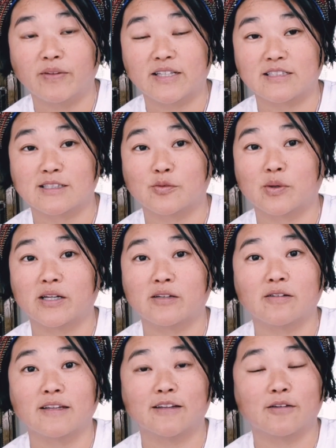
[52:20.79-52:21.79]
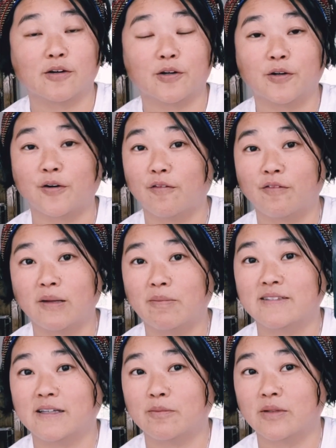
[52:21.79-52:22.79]
This is where you let go of
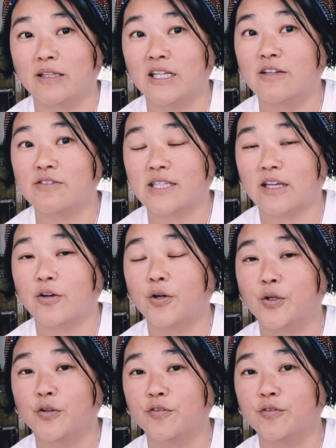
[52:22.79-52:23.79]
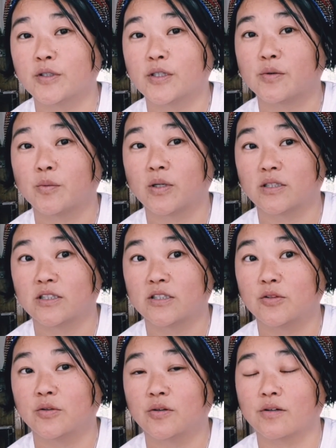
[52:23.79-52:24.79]
limiting beliefs and go for what
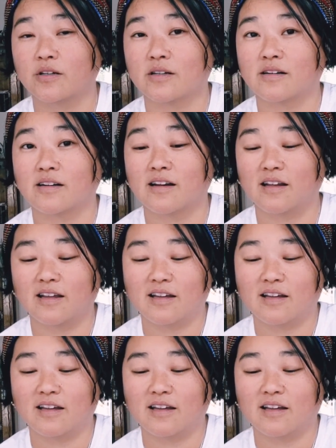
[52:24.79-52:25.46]
your